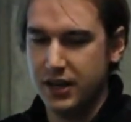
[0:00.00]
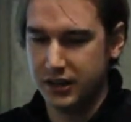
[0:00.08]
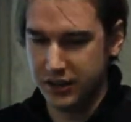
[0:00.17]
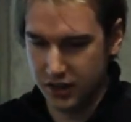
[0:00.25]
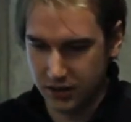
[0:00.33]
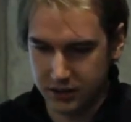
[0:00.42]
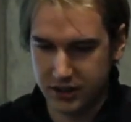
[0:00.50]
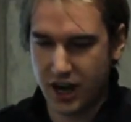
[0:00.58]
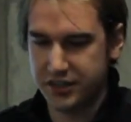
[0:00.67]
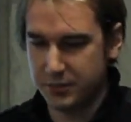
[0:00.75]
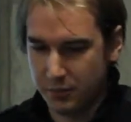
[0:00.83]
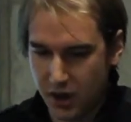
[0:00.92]
you know,
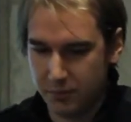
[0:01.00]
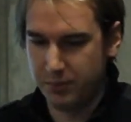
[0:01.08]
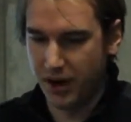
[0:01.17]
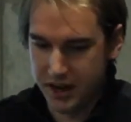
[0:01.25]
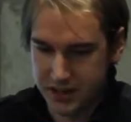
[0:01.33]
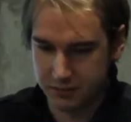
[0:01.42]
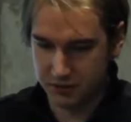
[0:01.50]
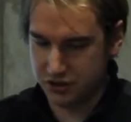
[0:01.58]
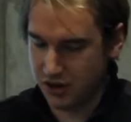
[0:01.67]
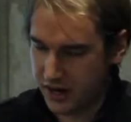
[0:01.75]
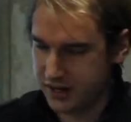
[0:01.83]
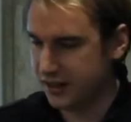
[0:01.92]
got them all bust, was
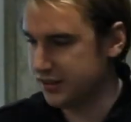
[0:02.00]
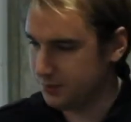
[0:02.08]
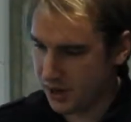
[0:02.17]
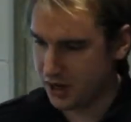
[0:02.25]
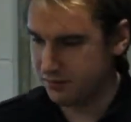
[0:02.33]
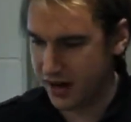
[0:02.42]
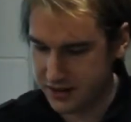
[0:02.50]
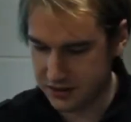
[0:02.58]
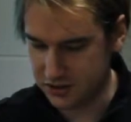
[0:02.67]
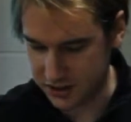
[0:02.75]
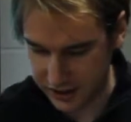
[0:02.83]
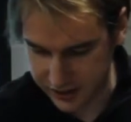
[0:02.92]
trying to get them all arrested,
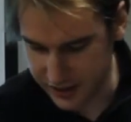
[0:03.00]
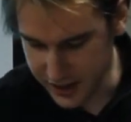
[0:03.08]
just like,